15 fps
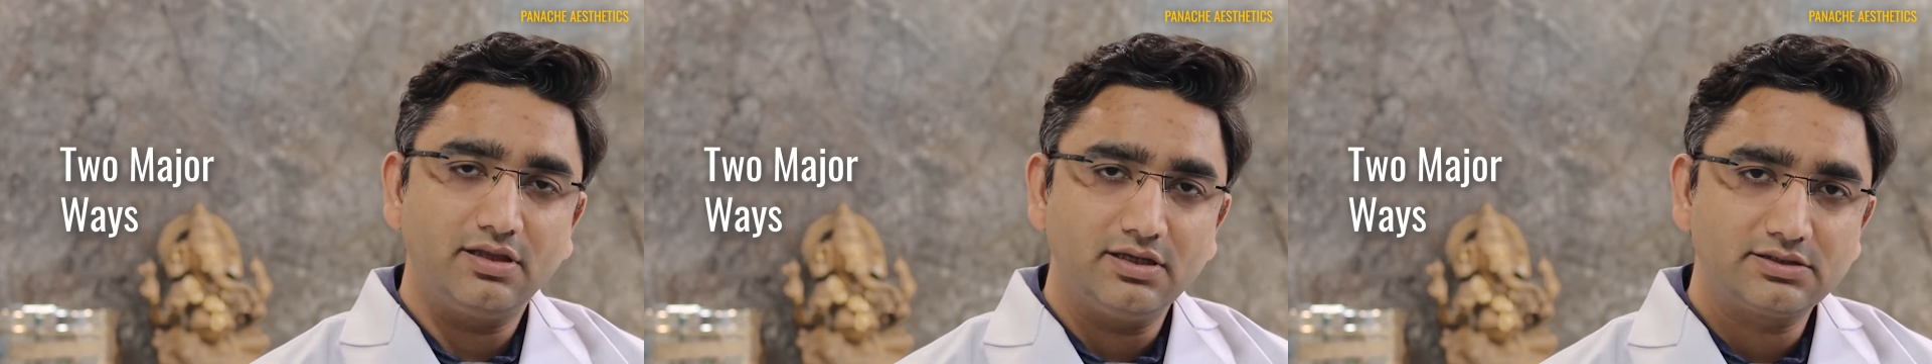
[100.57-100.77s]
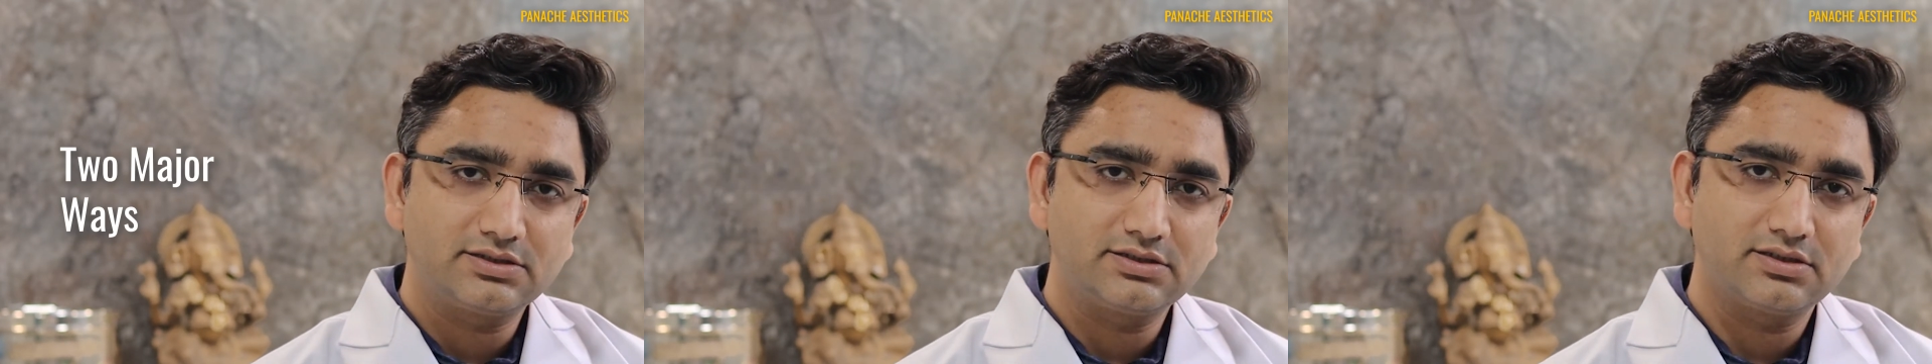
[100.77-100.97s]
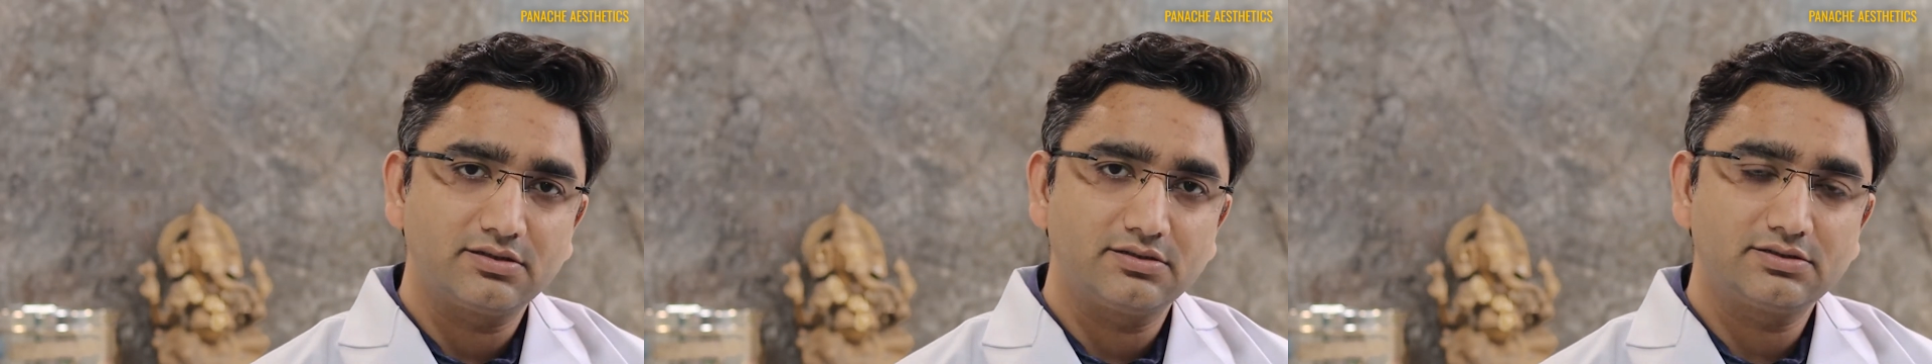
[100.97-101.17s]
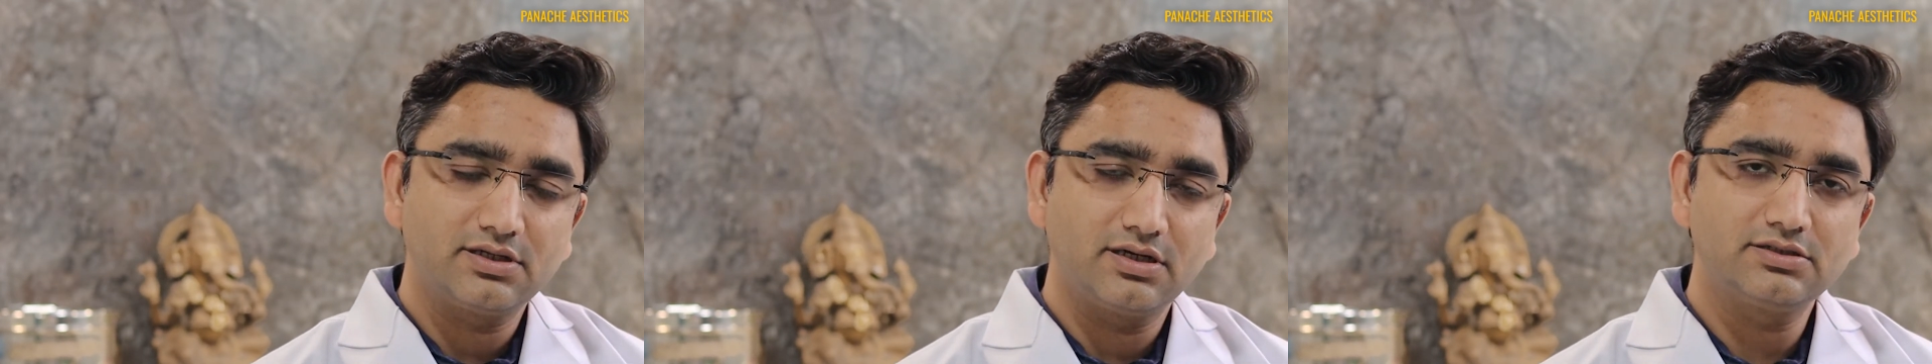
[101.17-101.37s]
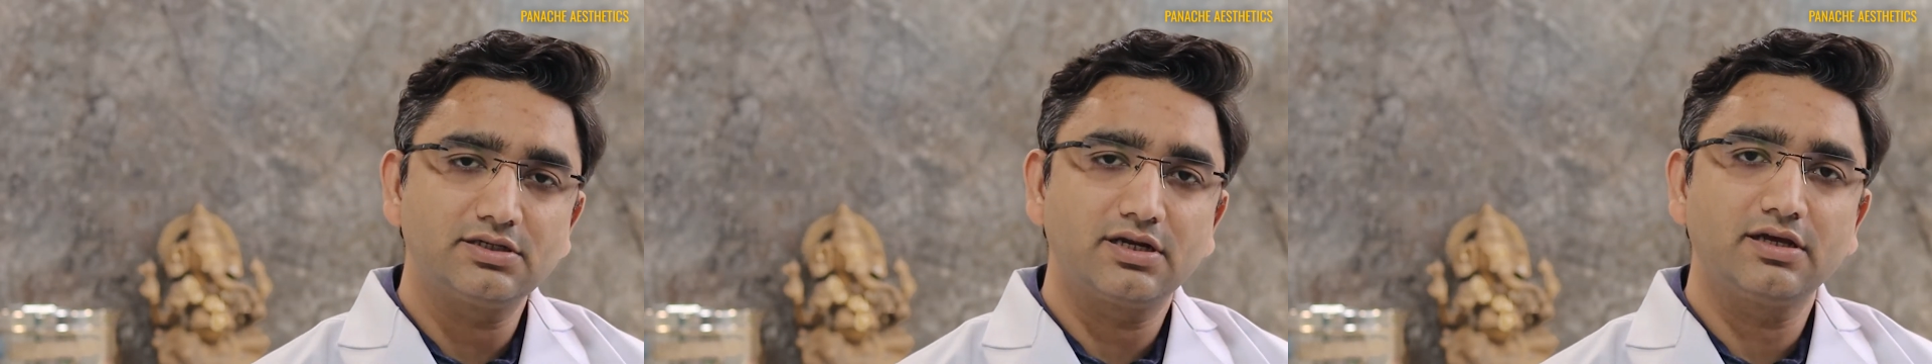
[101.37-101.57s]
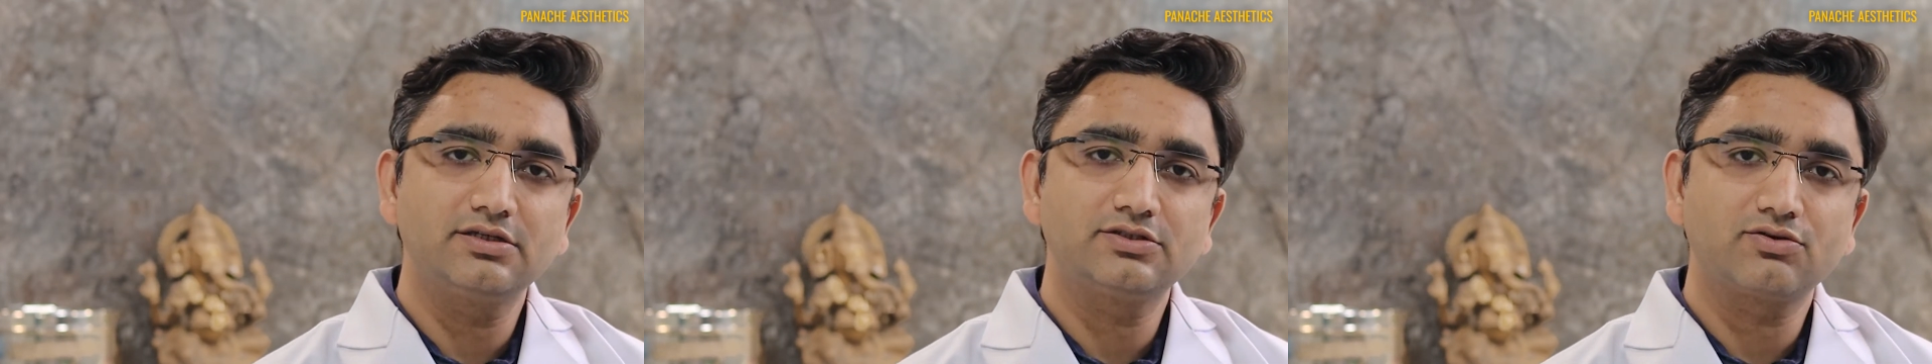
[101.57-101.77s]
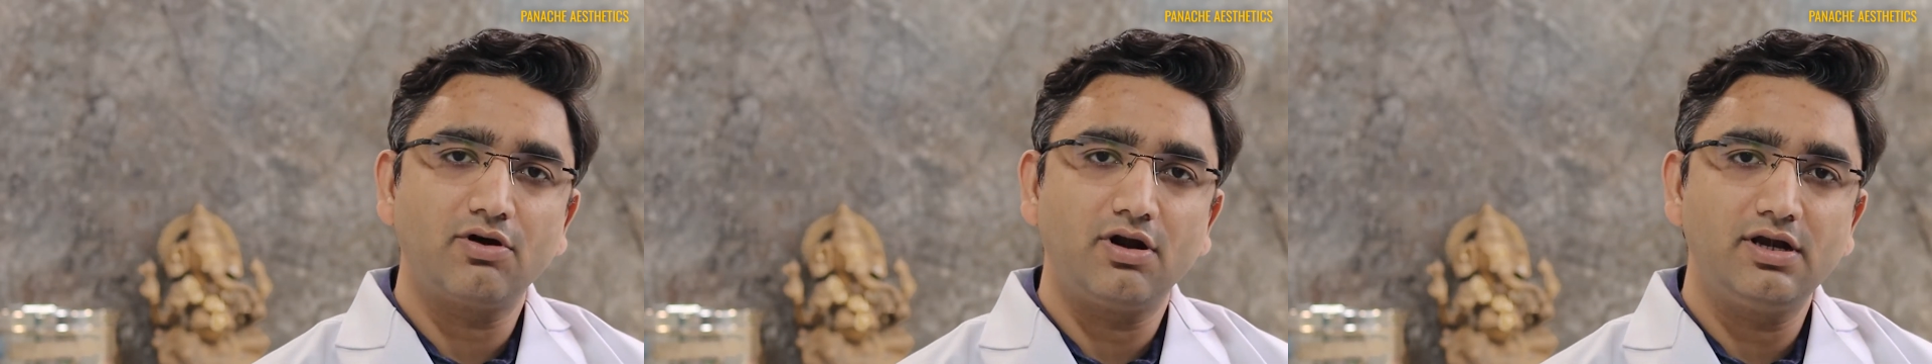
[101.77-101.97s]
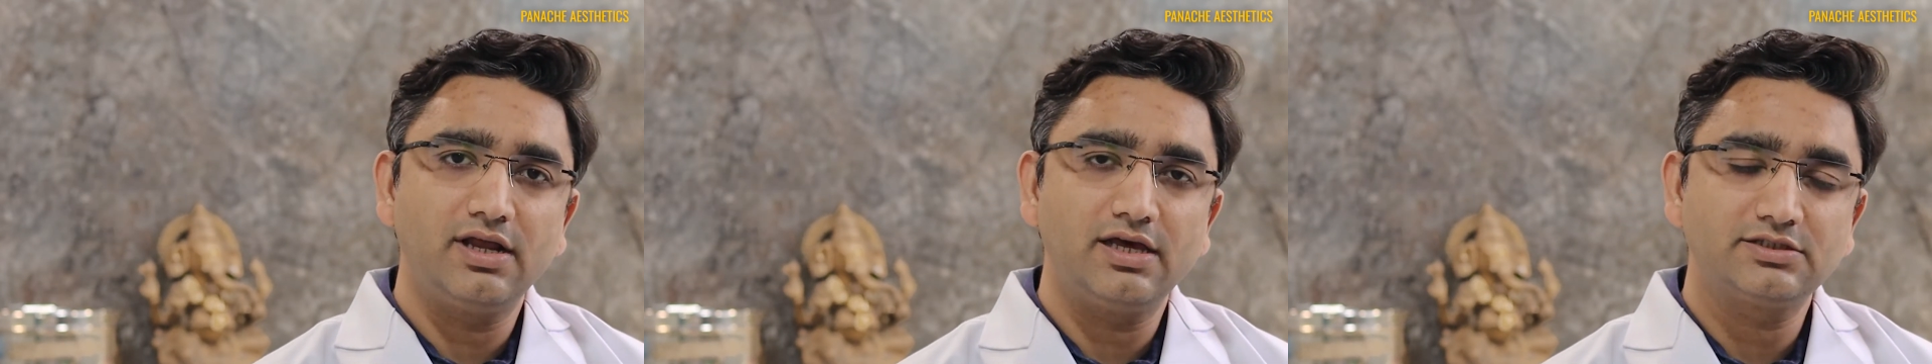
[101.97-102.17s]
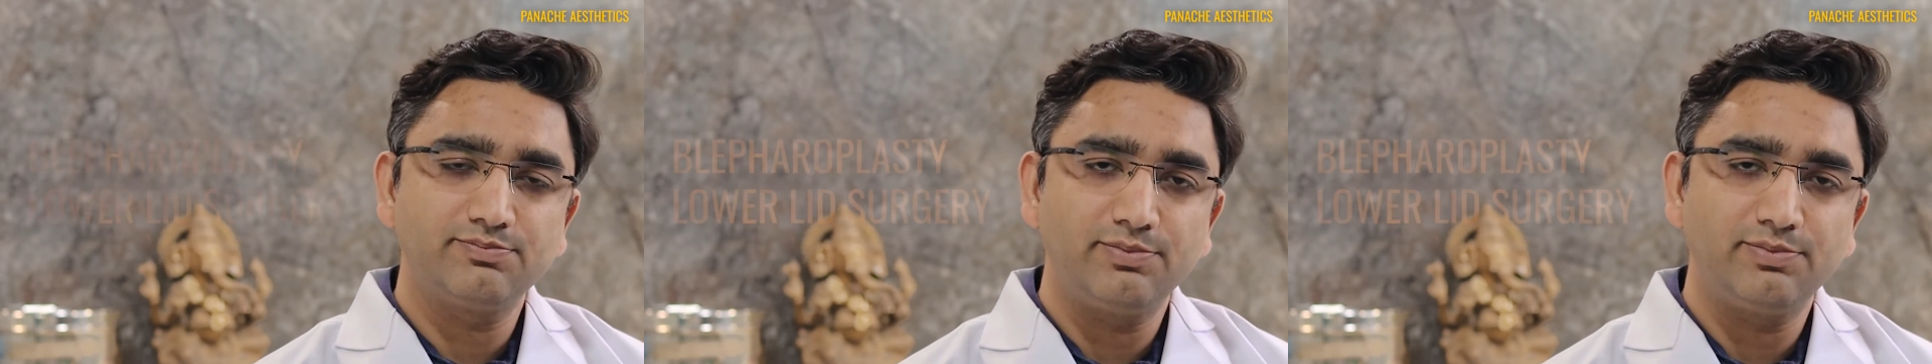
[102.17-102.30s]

This surgery is called as